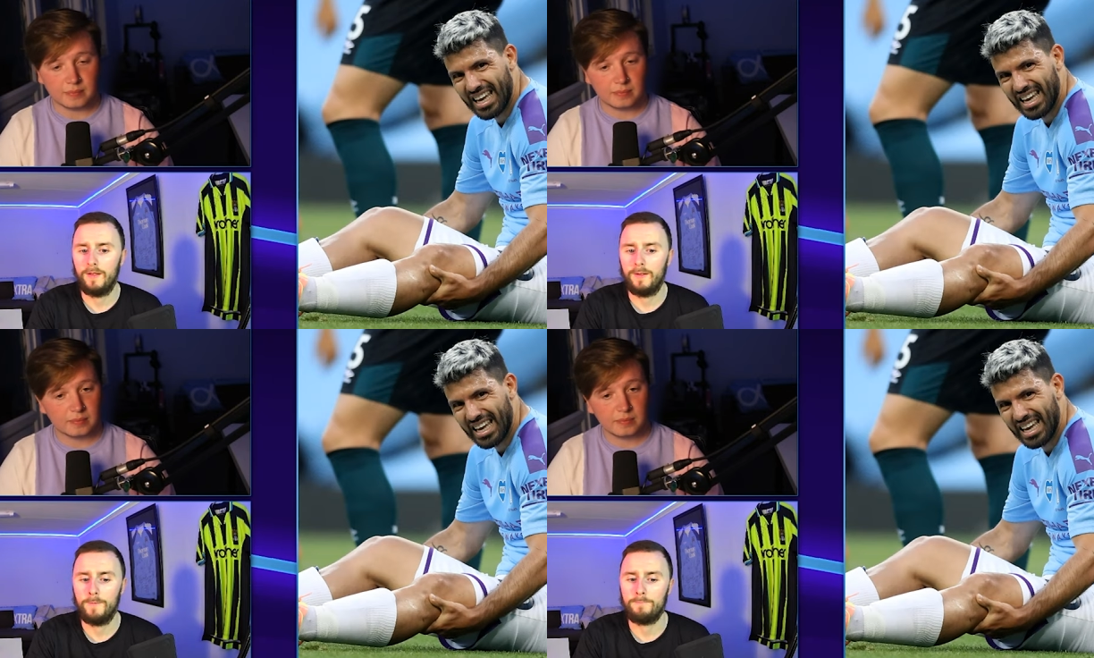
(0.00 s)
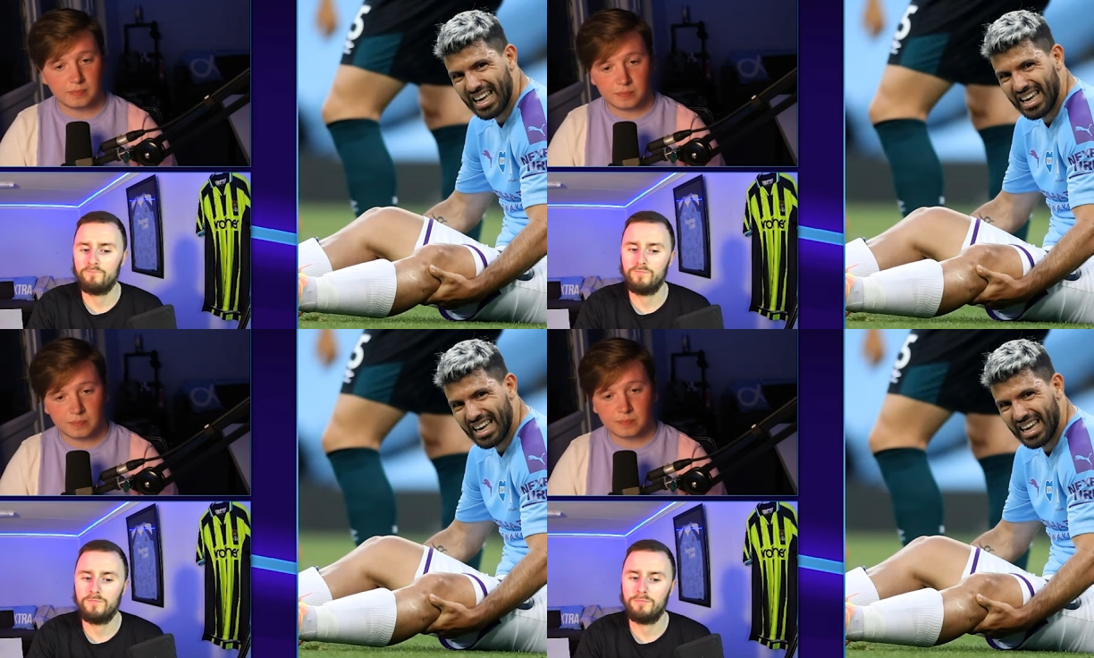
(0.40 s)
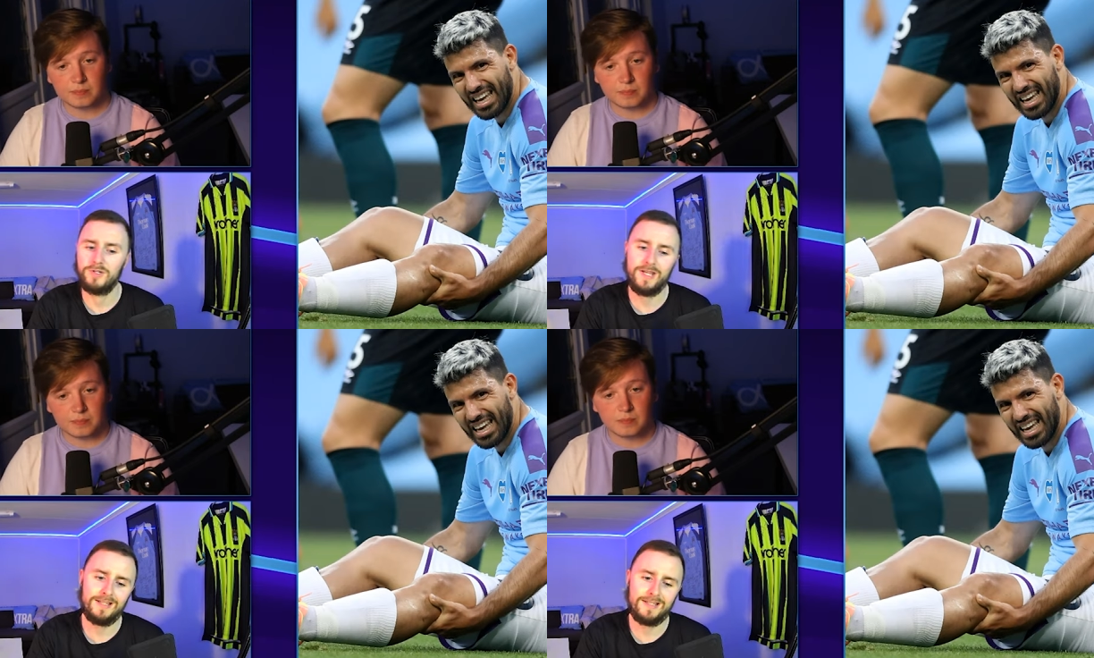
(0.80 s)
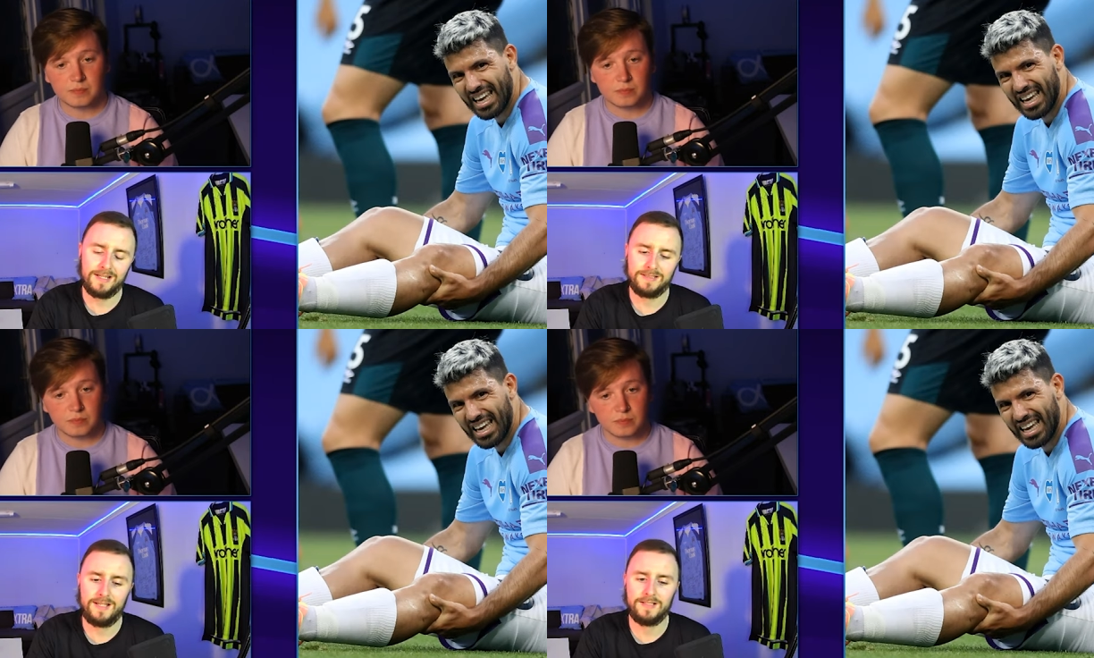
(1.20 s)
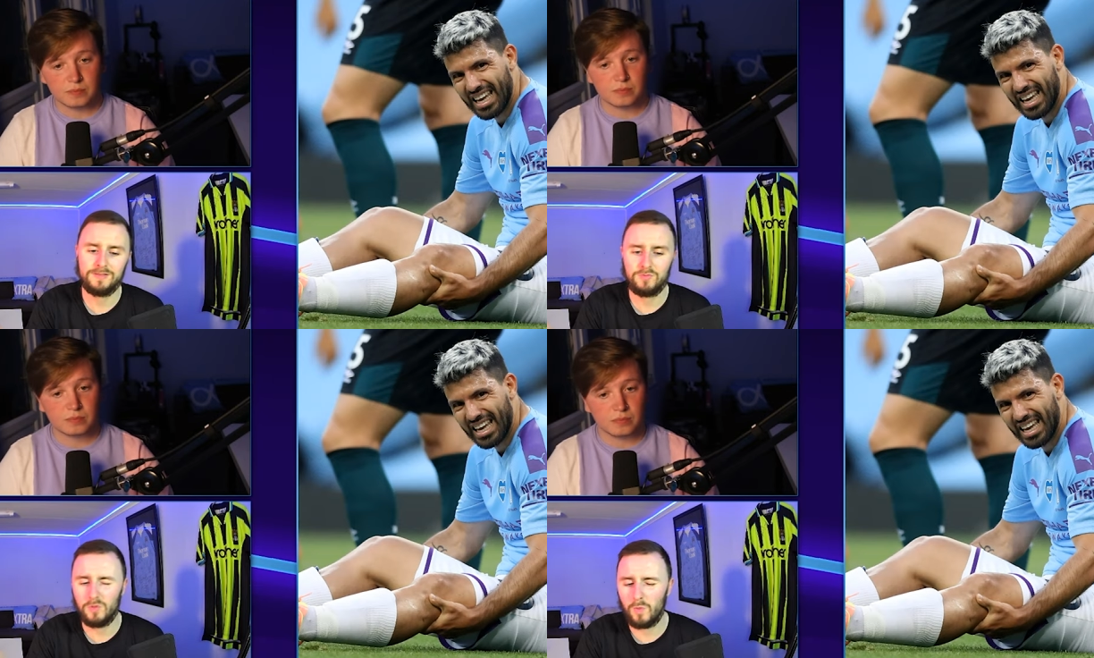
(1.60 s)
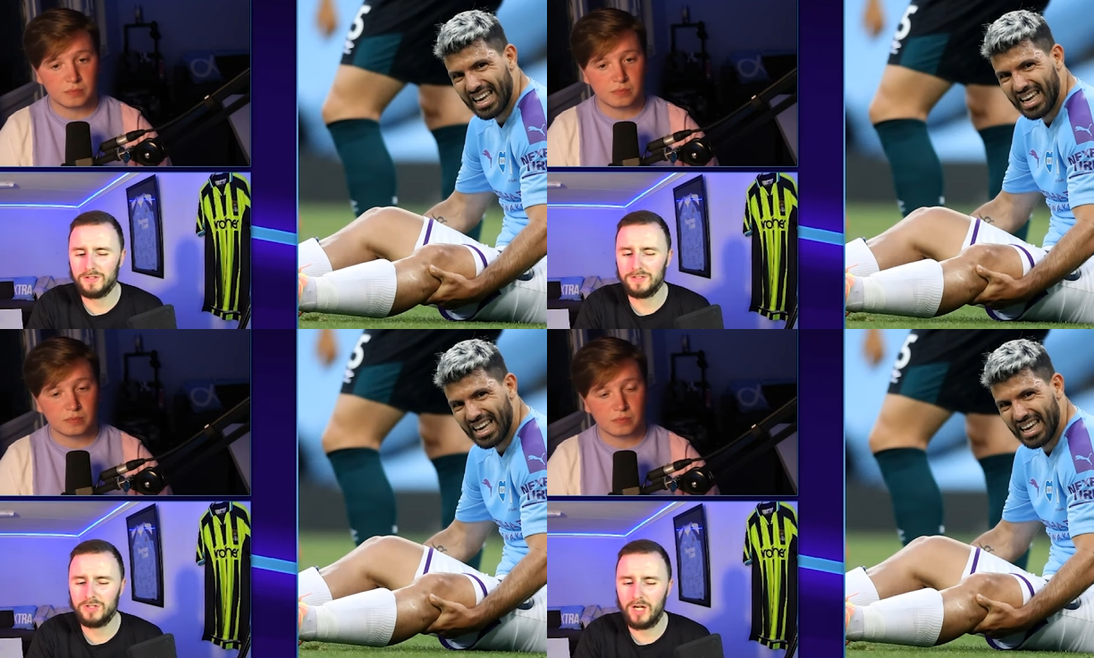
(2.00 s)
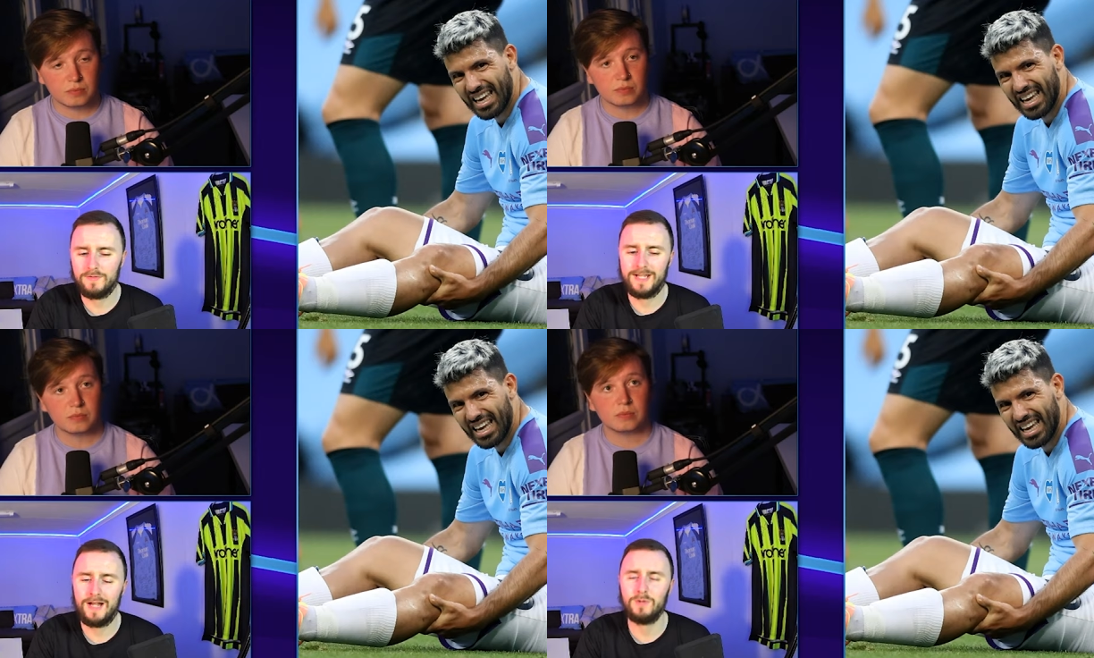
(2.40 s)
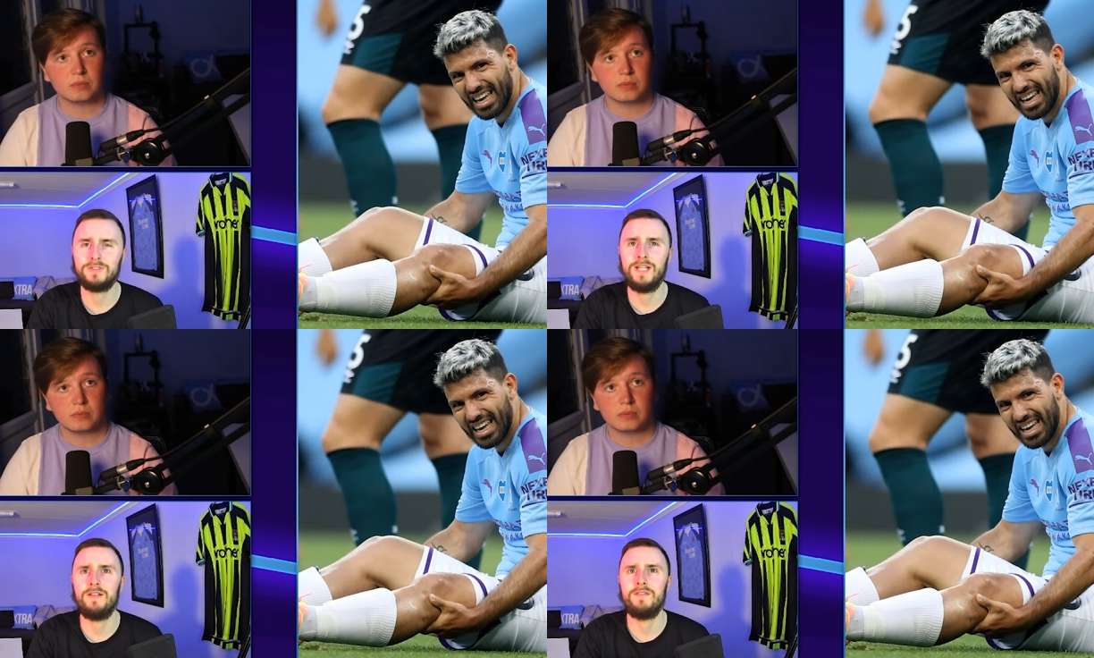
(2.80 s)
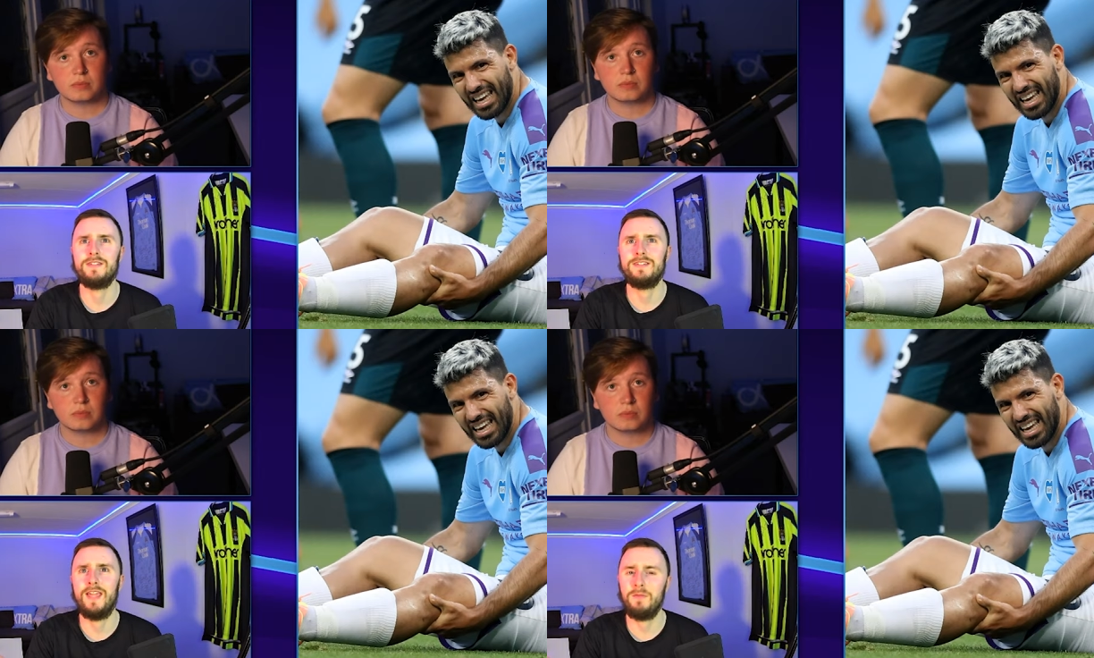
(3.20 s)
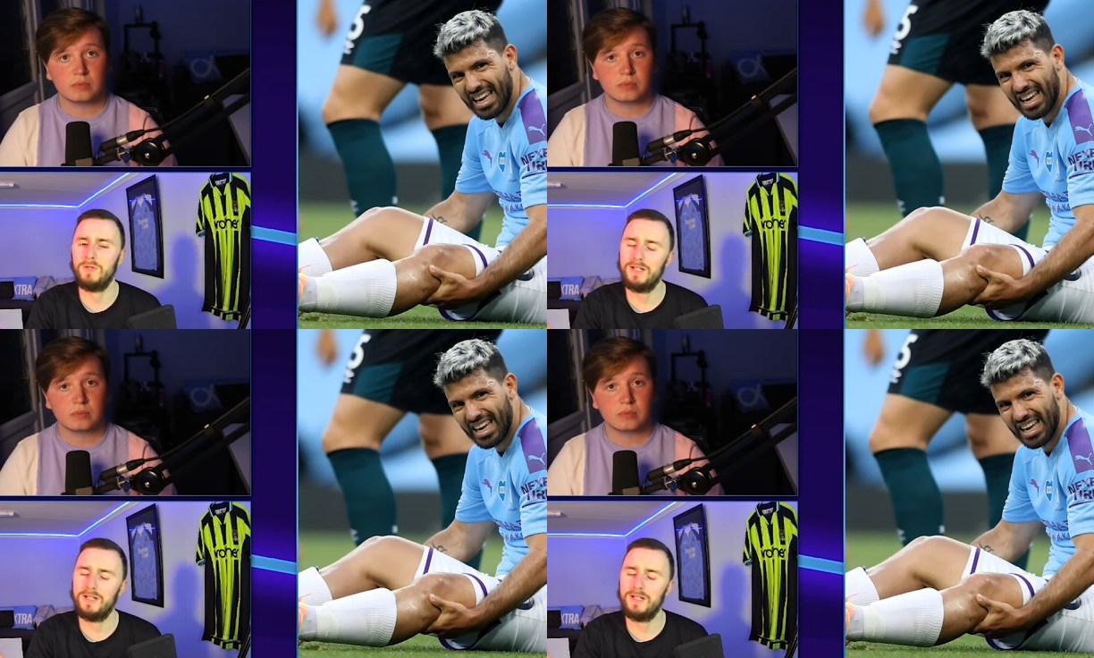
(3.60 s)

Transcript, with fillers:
Speaker 1: I... Um, but yeah, that's that's the one sort of downside of this game.